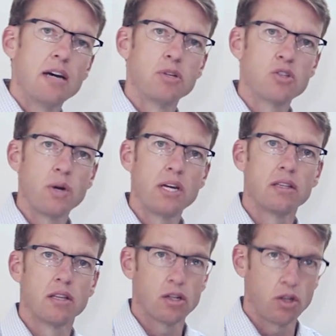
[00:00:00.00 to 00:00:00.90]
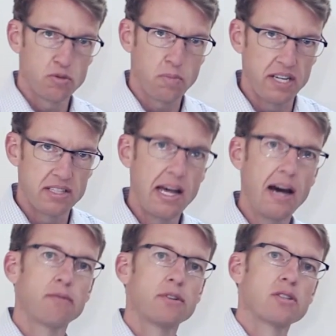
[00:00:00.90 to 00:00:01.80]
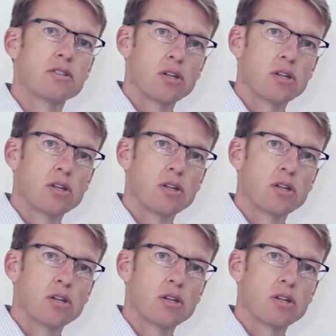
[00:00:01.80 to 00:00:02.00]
between the close price now versus